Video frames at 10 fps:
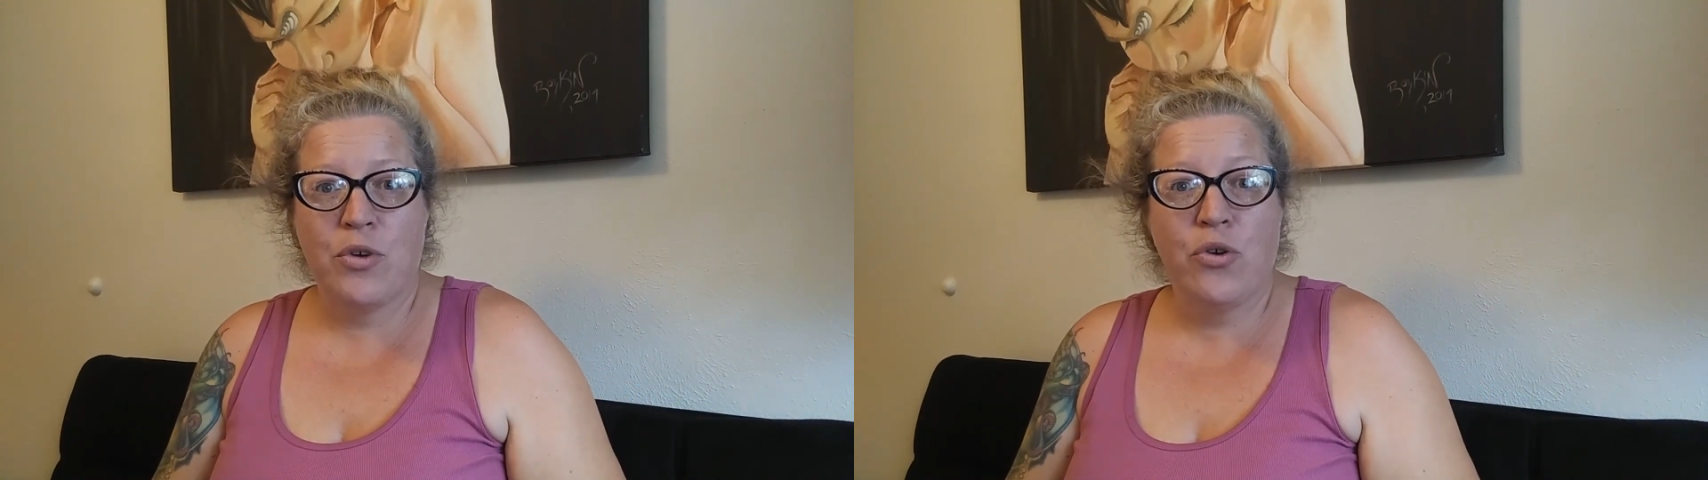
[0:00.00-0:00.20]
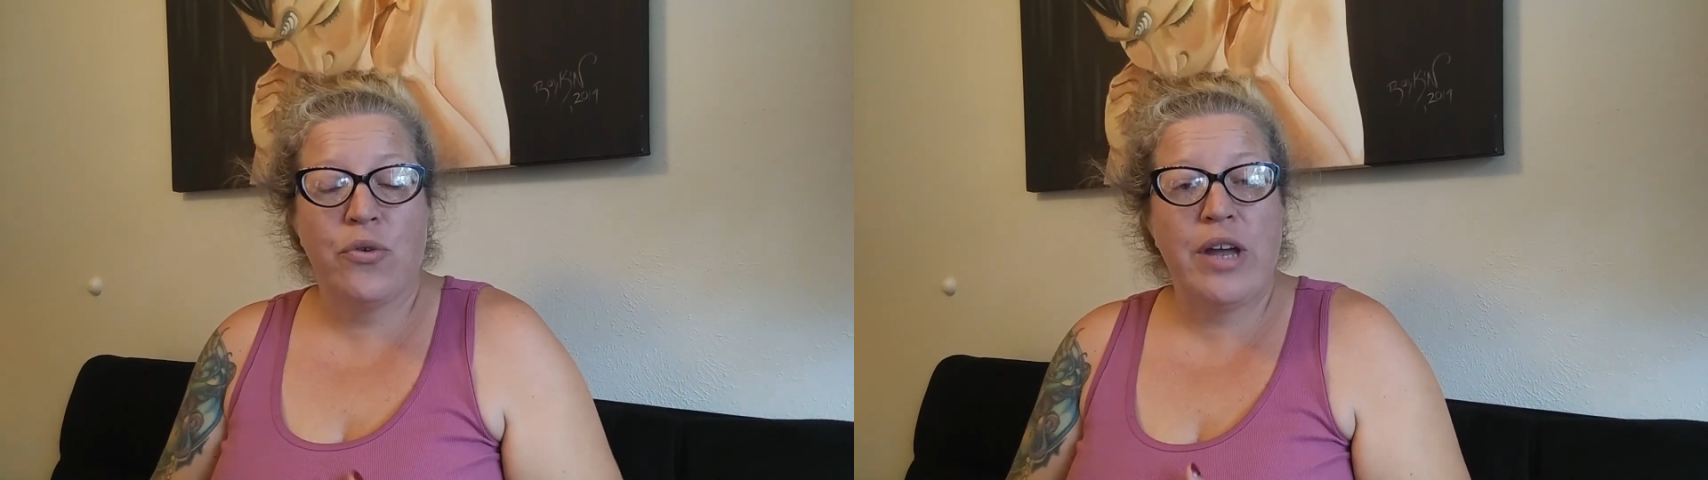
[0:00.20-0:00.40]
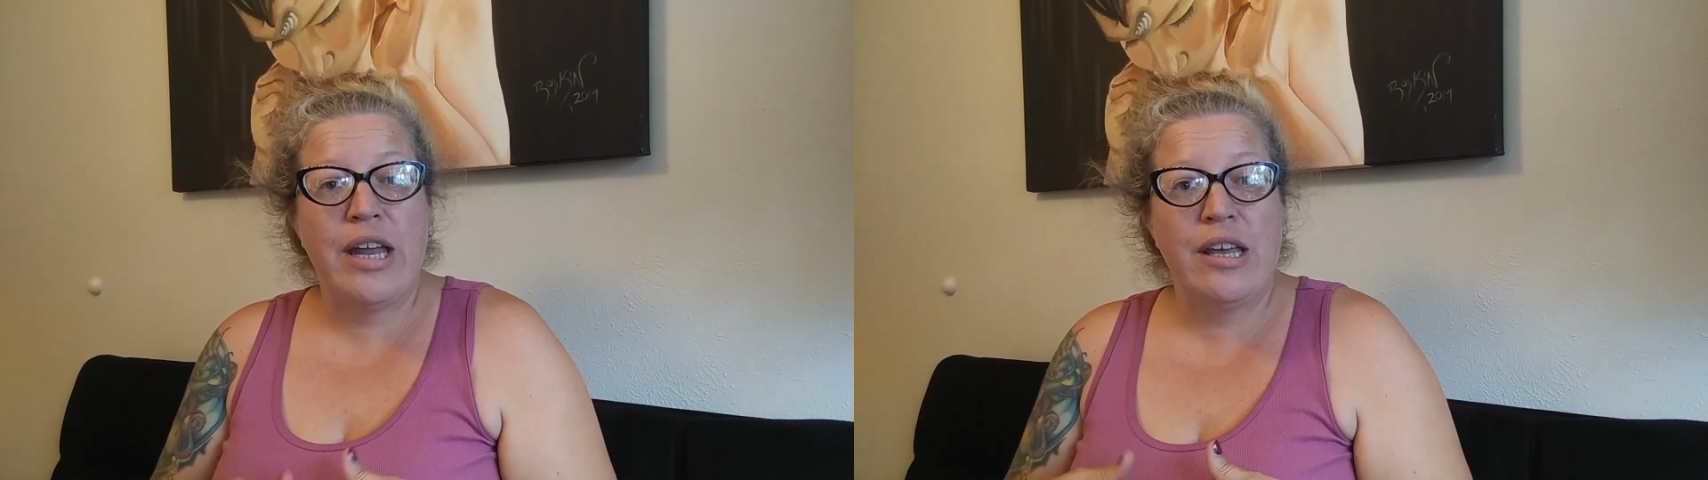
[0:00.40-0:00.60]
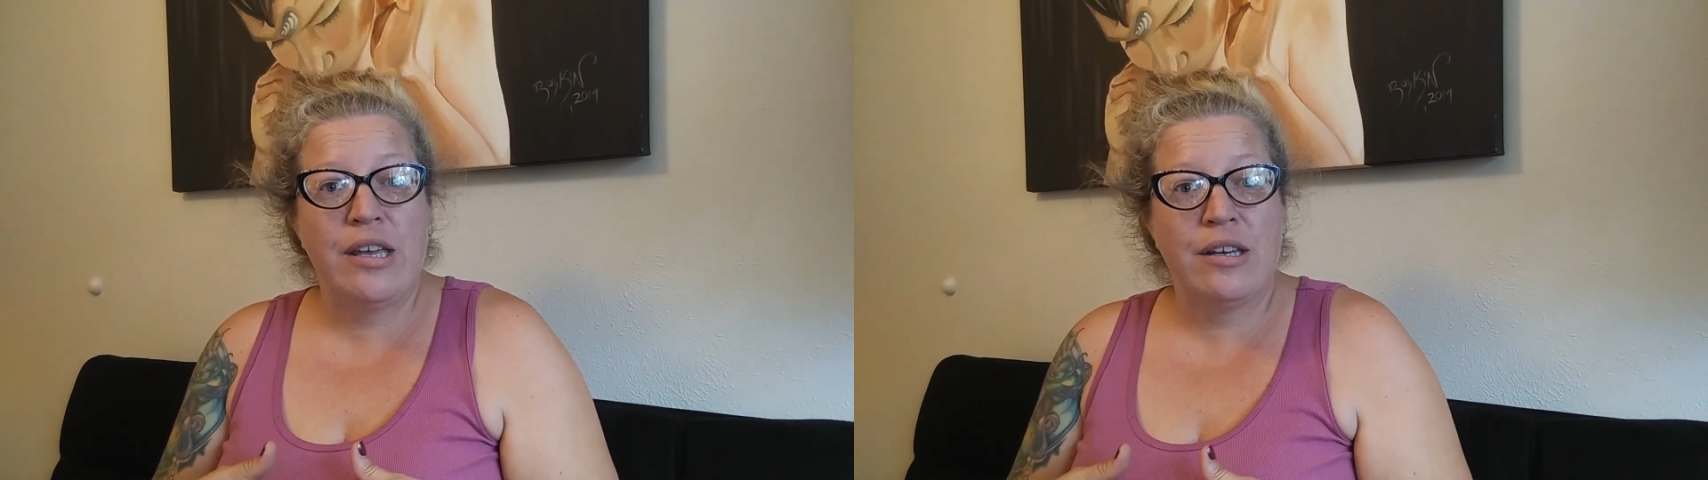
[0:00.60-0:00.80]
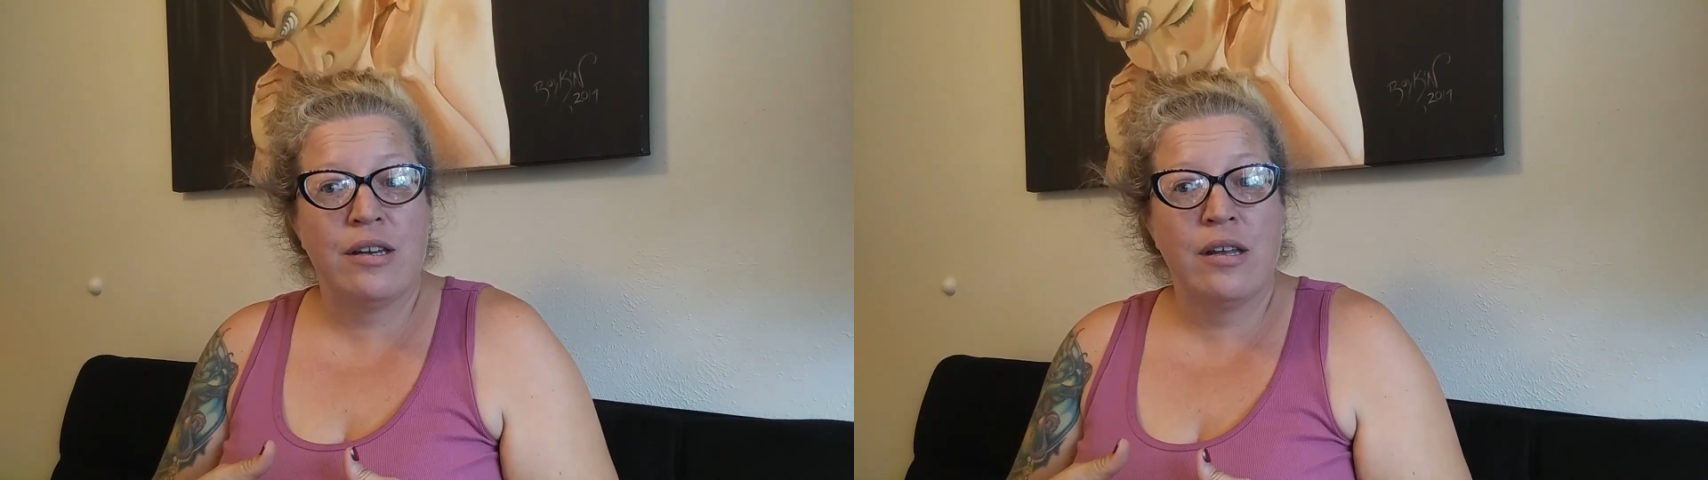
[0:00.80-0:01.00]

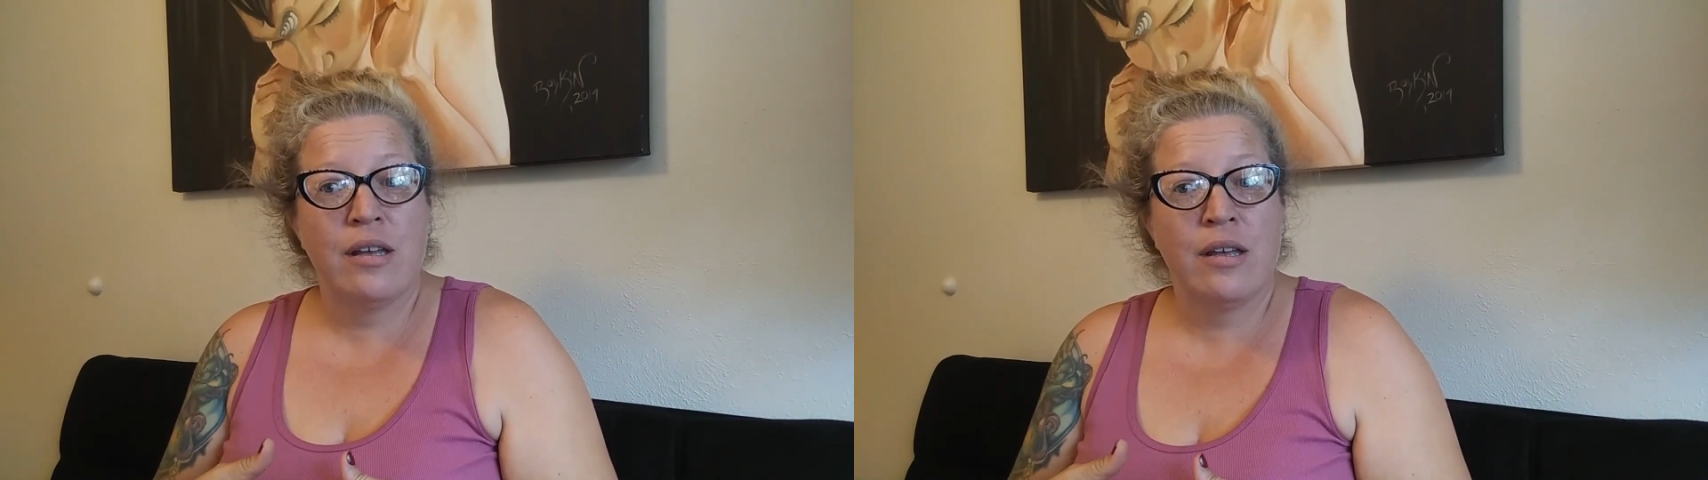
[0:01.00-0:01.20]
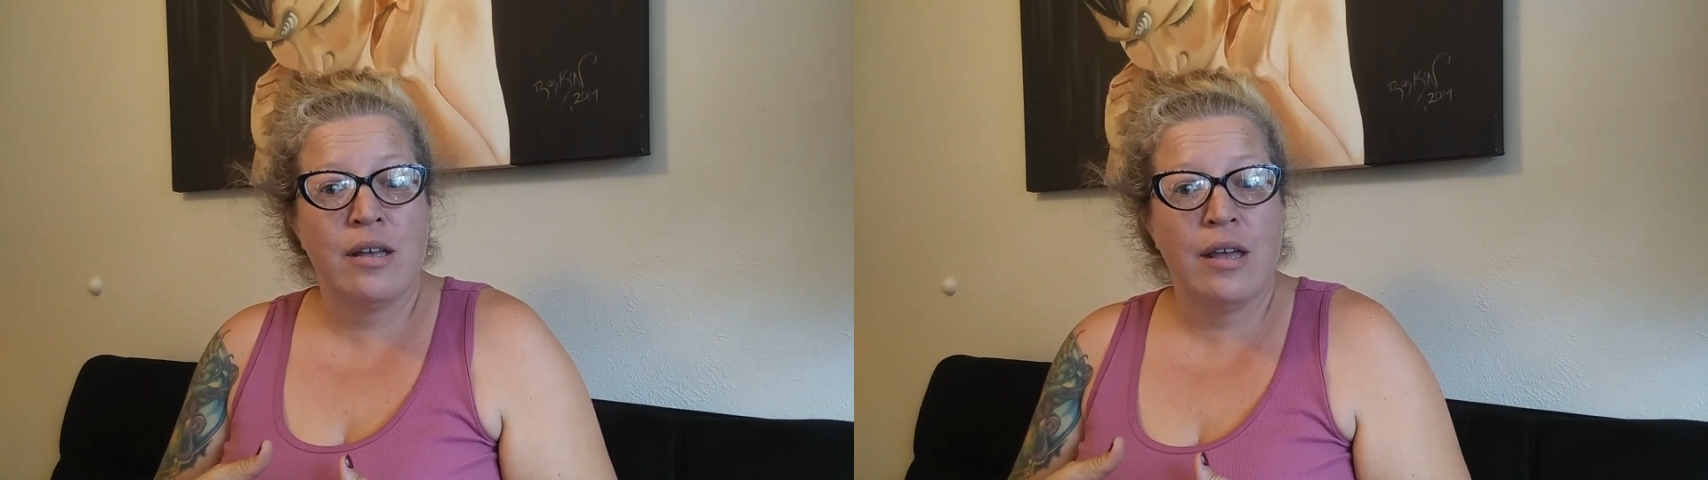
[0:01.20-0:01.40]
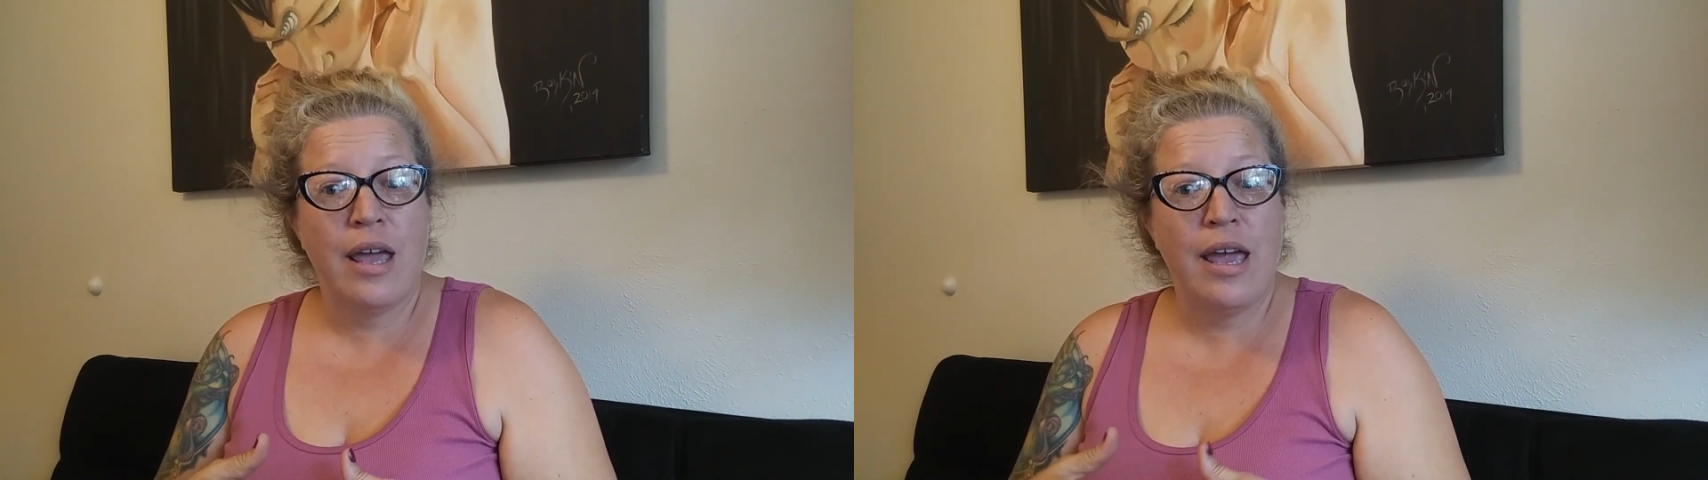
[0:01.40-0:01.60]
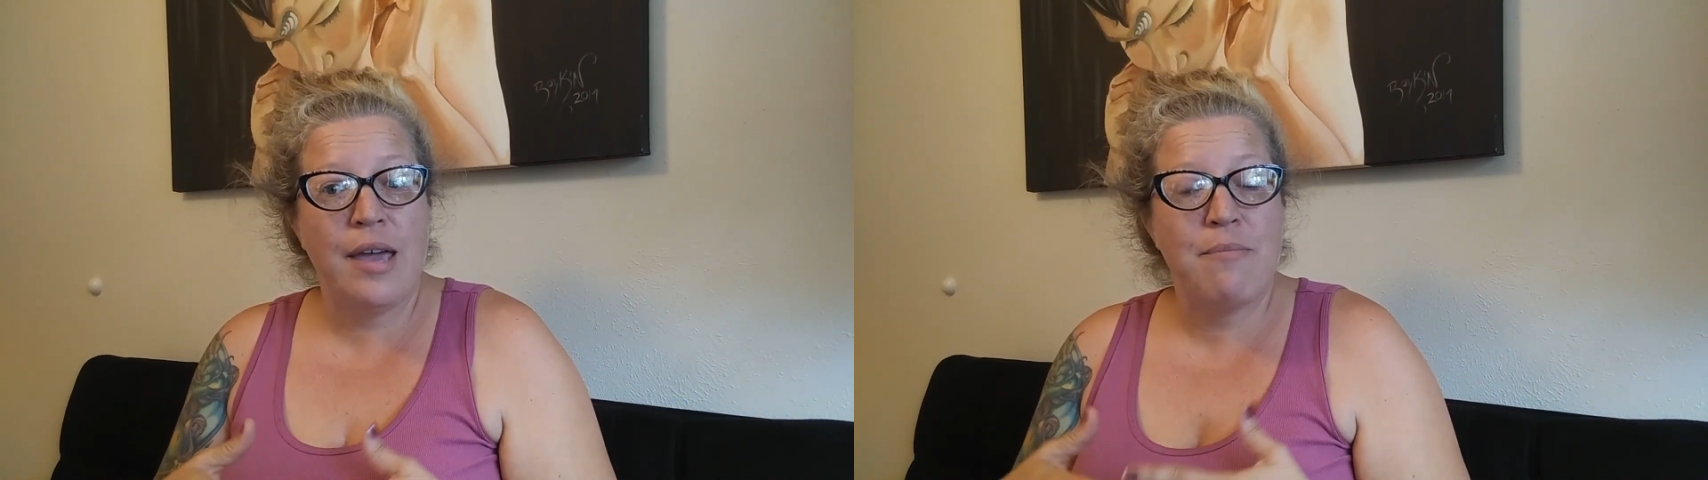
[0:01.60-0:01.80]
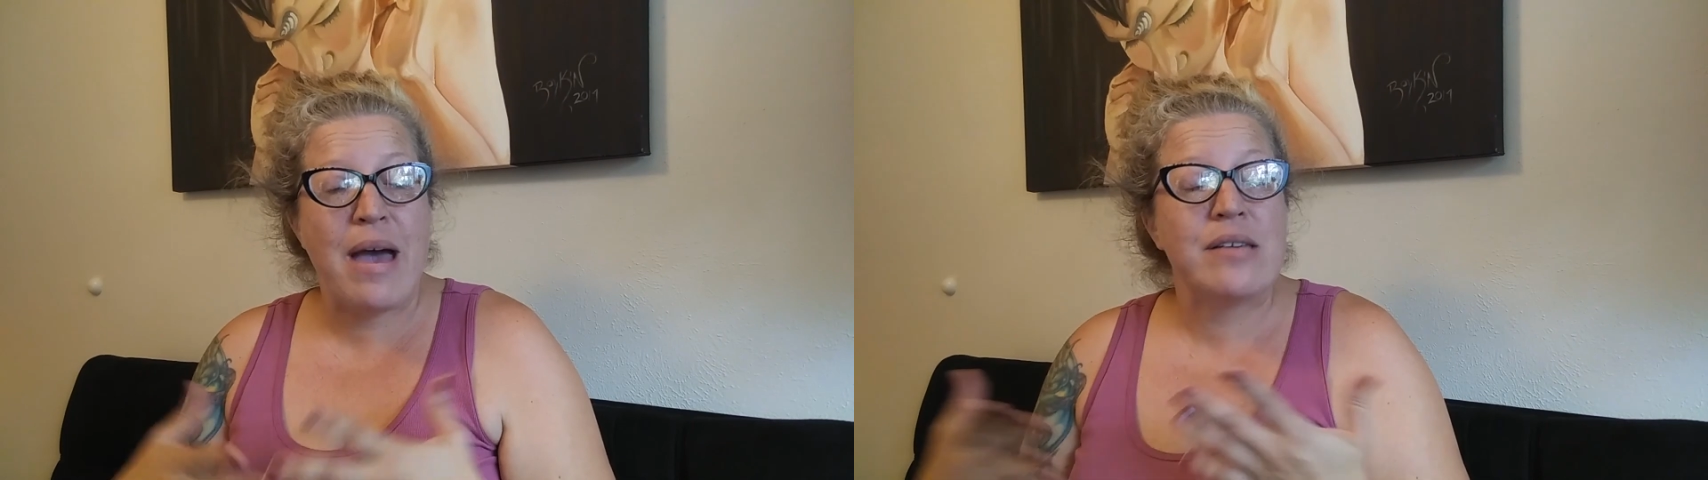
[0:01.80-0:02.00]
creating
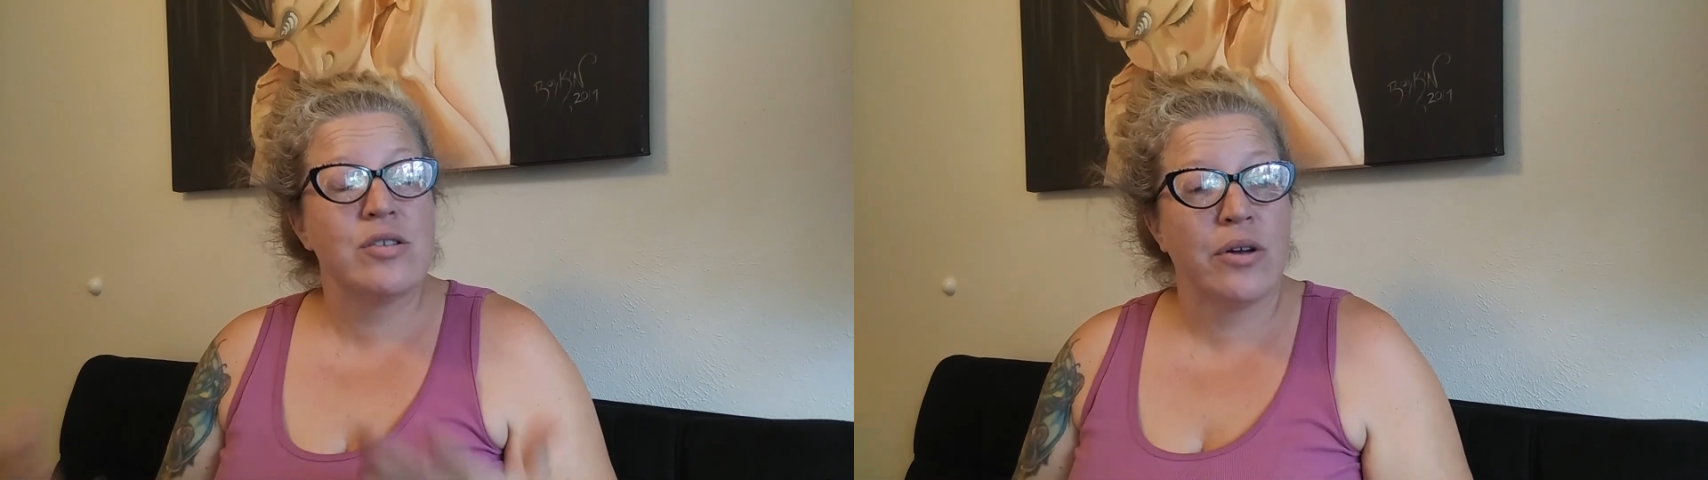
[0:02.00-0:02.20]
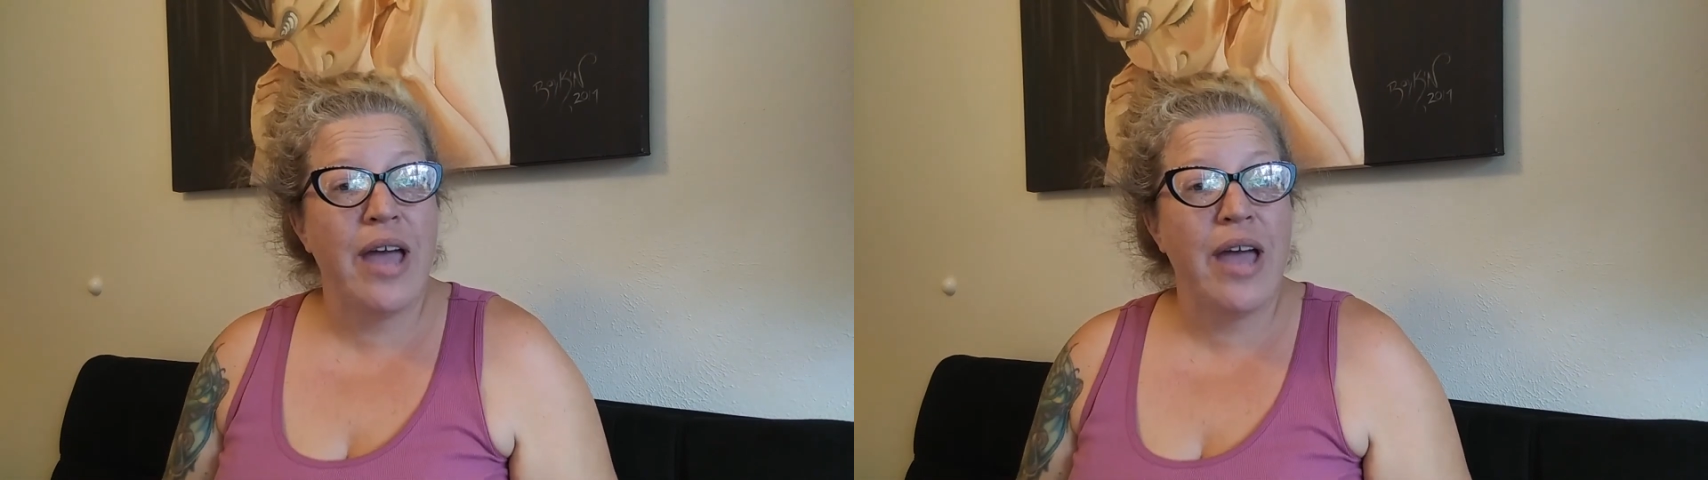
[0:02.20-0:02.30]
a master